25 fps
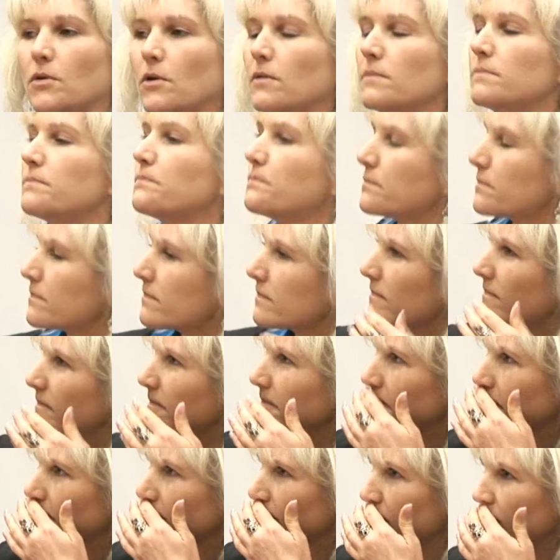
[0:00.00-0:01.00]
rule.
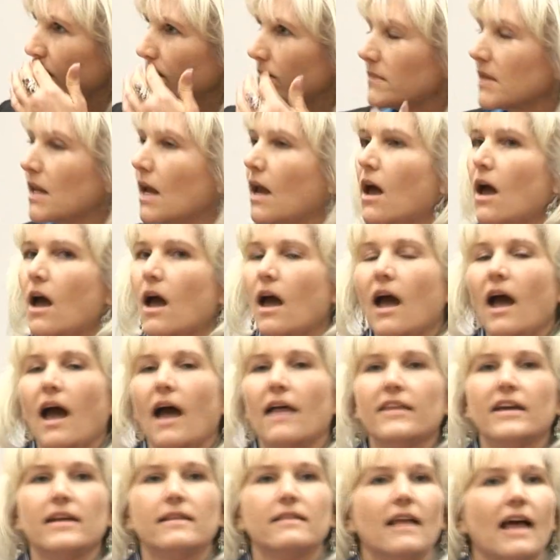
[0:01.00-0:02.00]

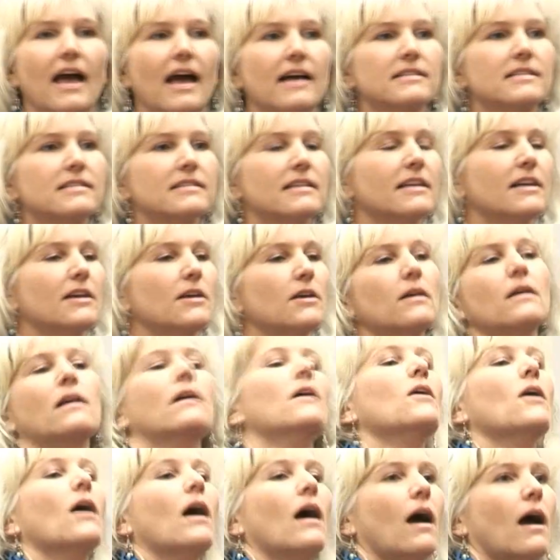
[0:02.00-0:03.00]
And then lastly,
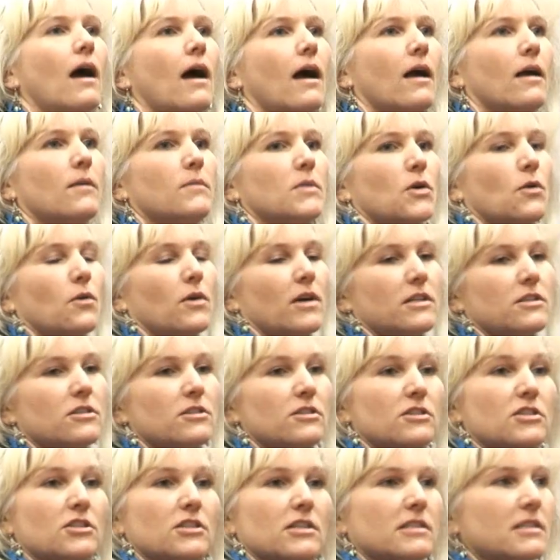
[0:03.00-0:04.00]
I'm
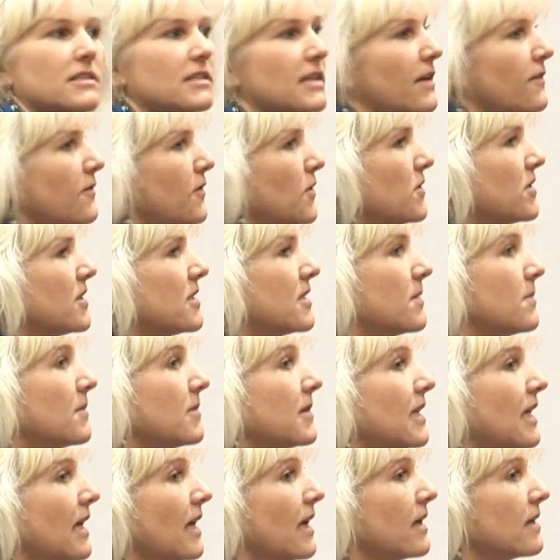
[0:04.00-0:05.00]
going to just give you
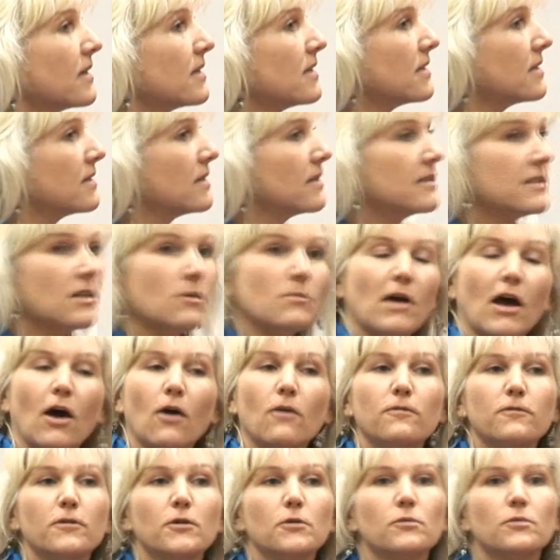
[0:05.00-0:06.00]
some links, some
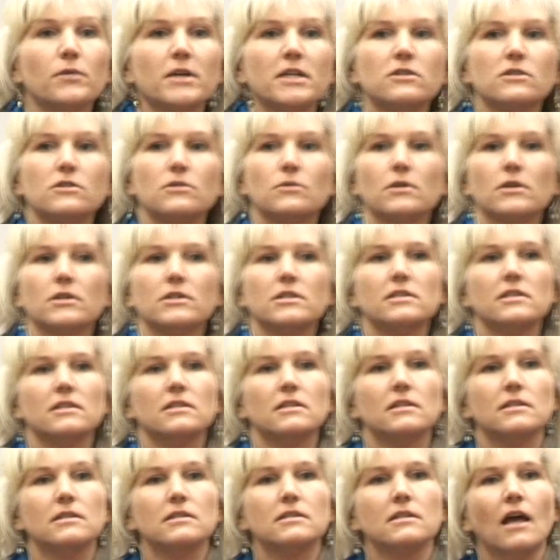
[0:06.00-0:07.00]
helpful
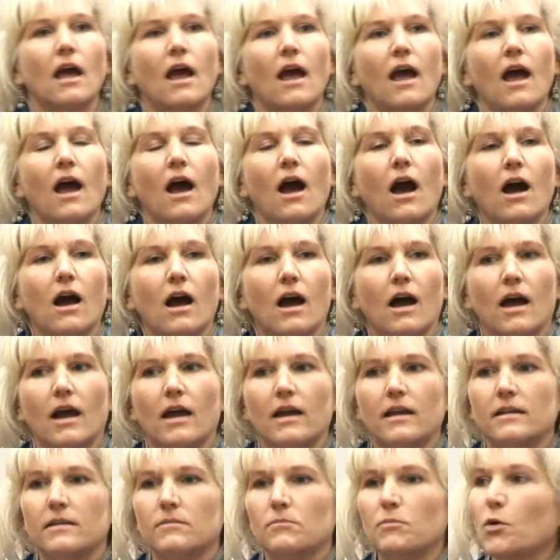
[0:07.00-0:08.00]
resources
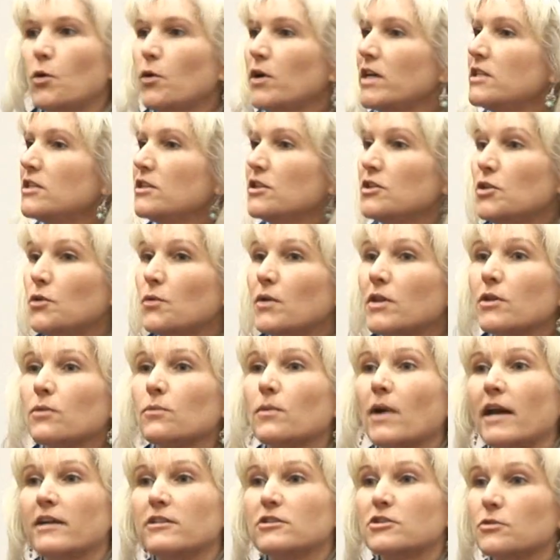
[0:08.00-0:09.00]
on pointing you in
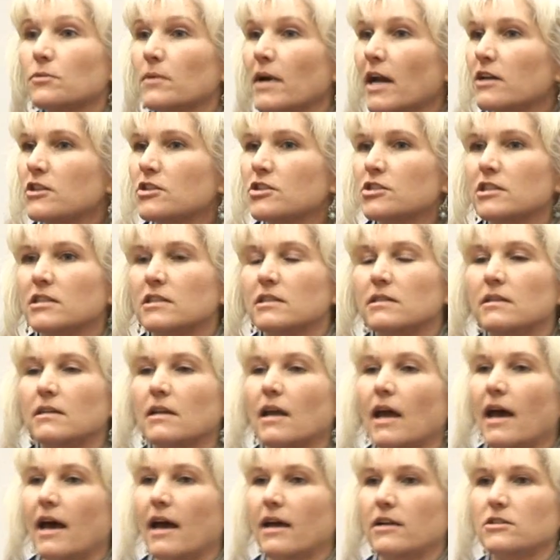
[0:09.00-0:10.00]
the right
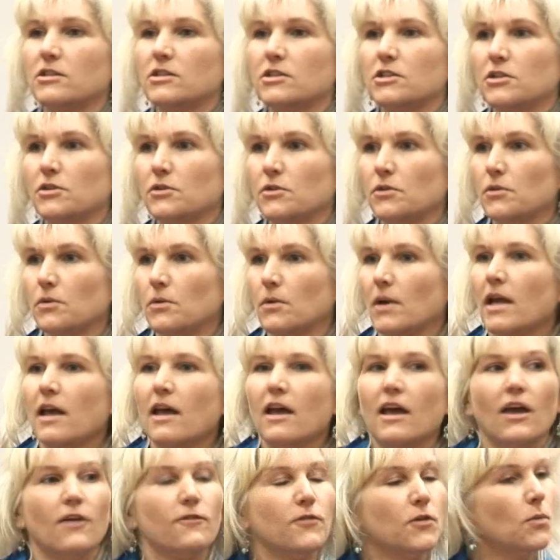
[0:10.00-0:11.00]
direction as to
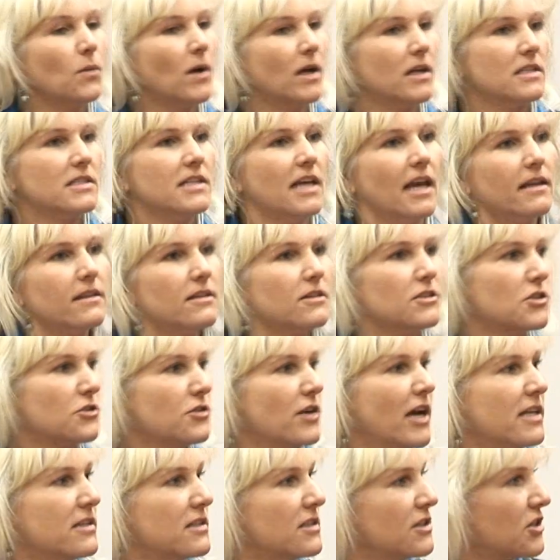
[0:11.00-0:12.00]
if you want to take this
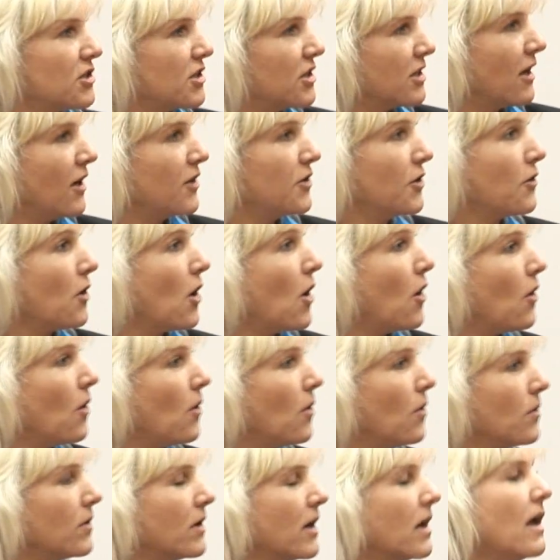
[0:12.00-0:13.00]
transition on your
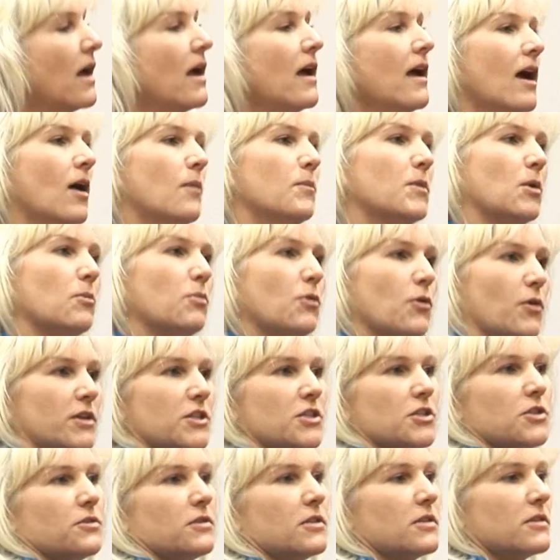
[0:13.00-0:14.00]
own. I'm going to
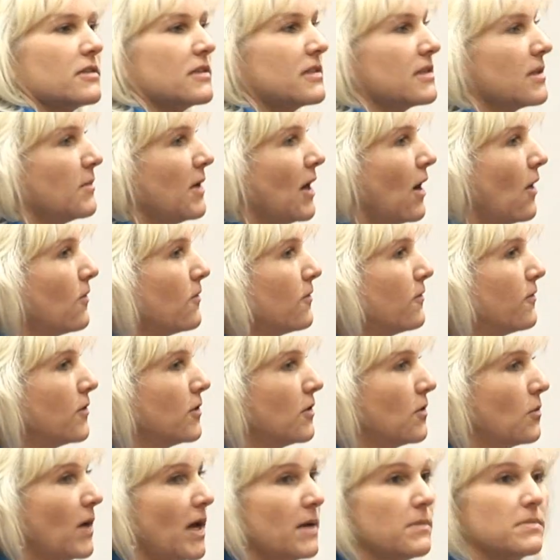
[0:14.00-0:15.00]
point you to some
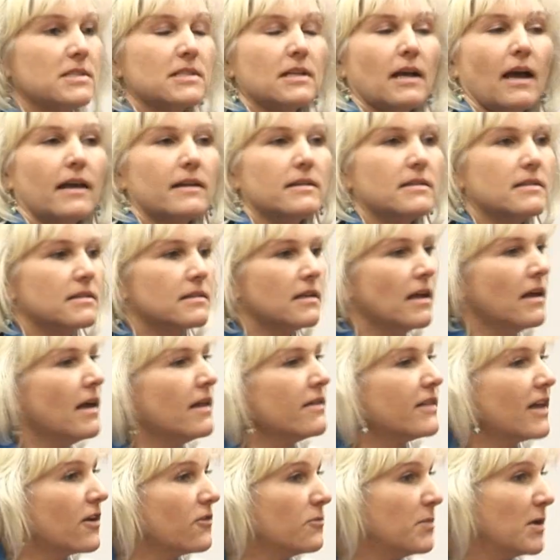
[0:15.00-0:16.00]
helpful websites
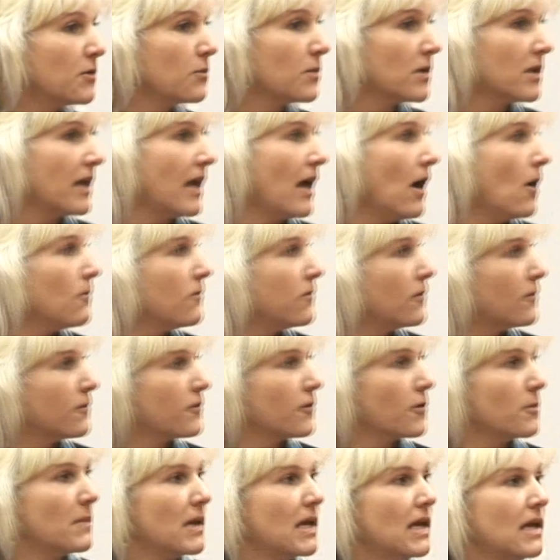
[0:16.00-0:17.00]
that have been really helpful
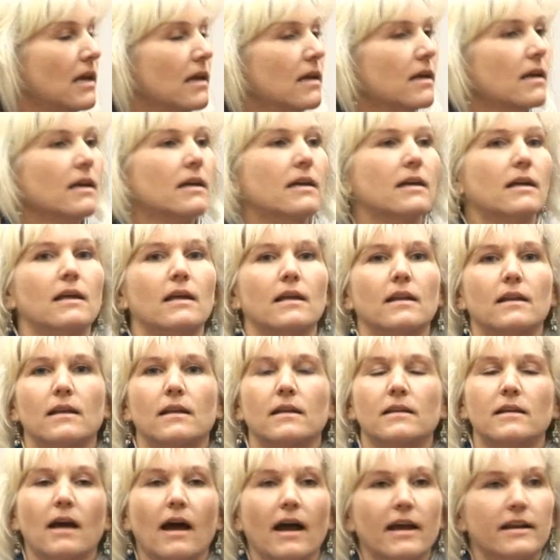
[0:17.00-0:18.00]
for me
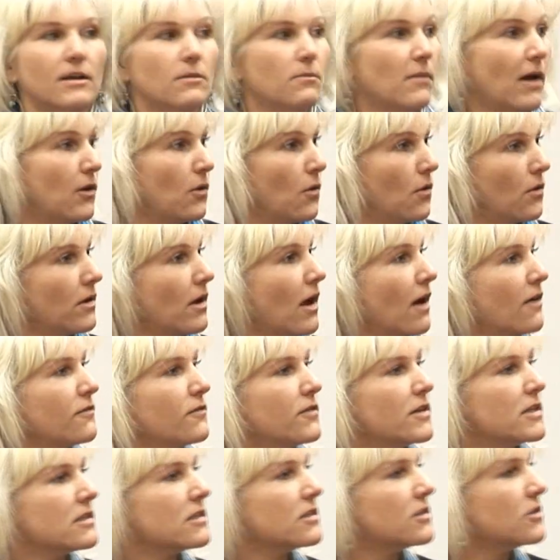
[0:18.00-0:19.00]
in guiding my own
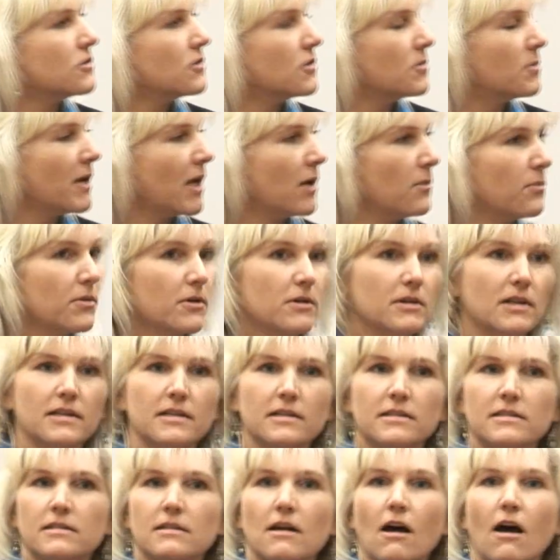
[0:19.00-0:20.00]
office to a
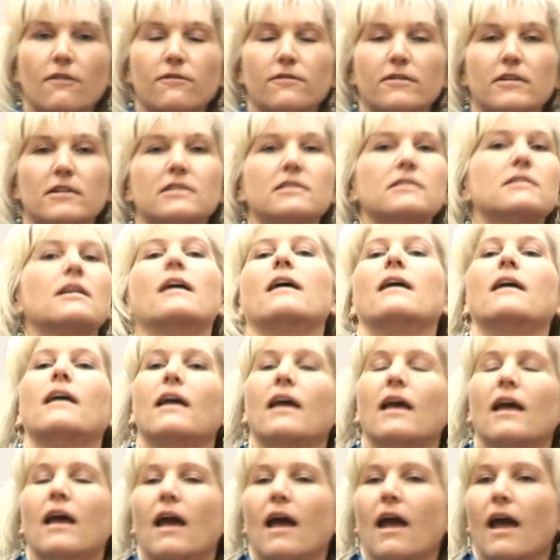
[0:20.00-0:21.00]
paperless office,
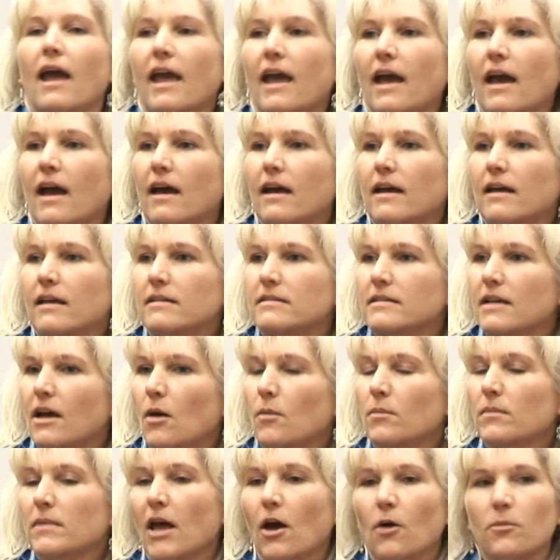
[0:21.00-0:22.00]
and
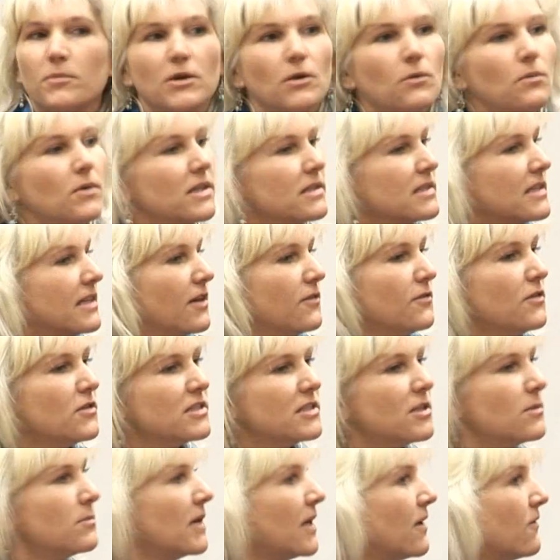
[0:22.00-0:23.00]
give
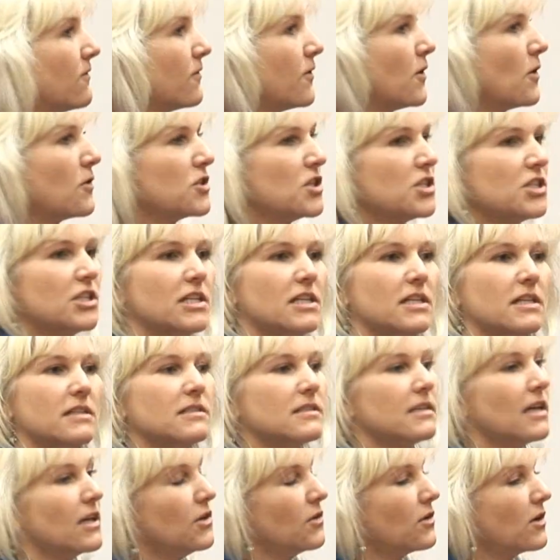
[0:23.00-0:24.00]
you some info
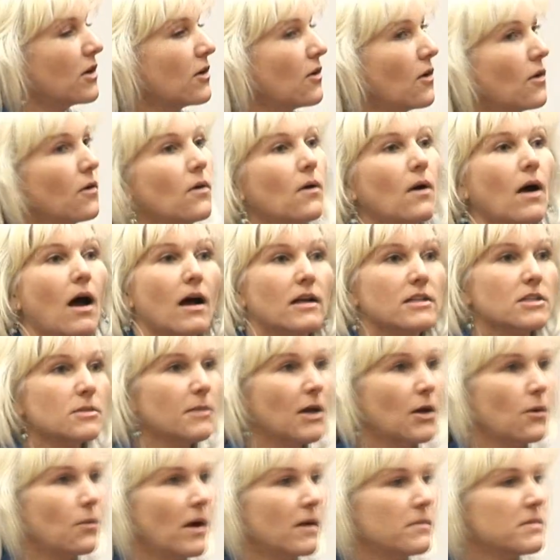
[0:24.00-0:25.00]
sheets that you can go
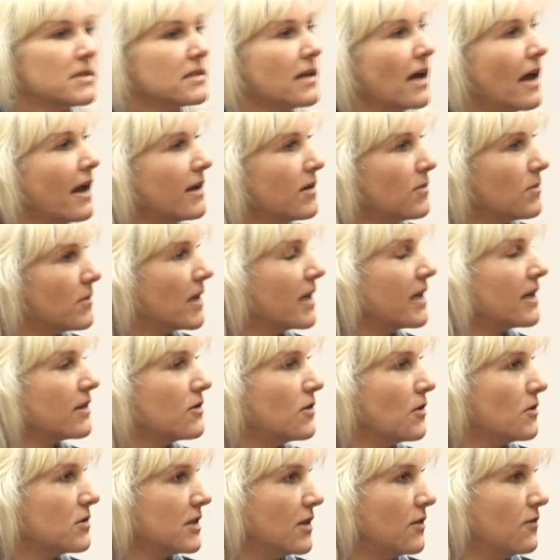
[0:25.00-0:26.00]
onto my website and
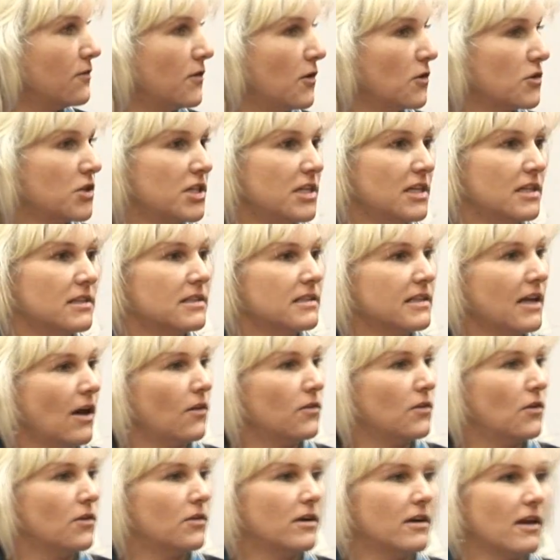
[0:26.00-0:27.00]
get those info sheets
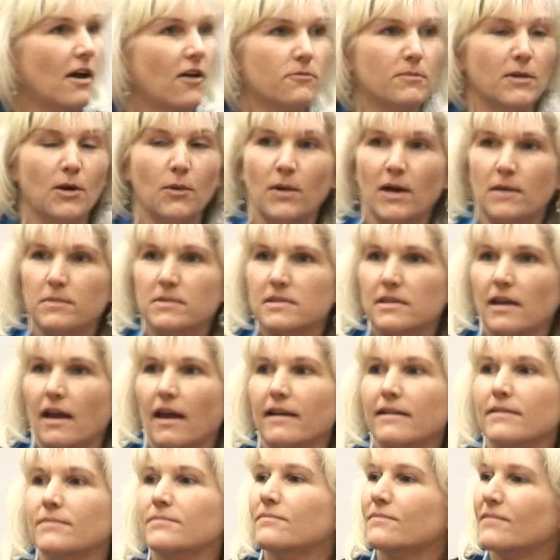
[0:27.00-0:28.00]
downloaded off my
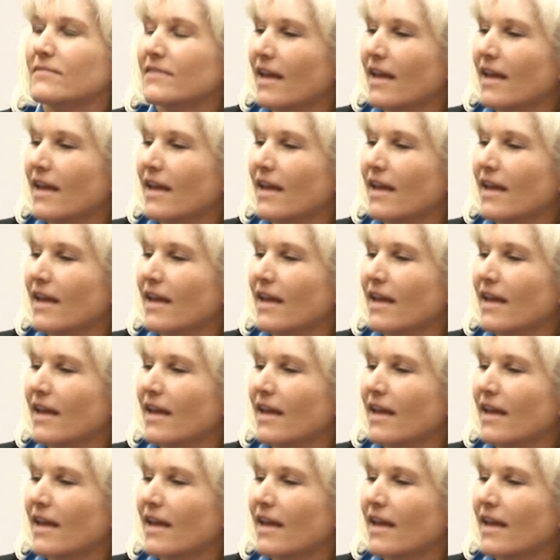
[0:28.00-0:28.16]
website.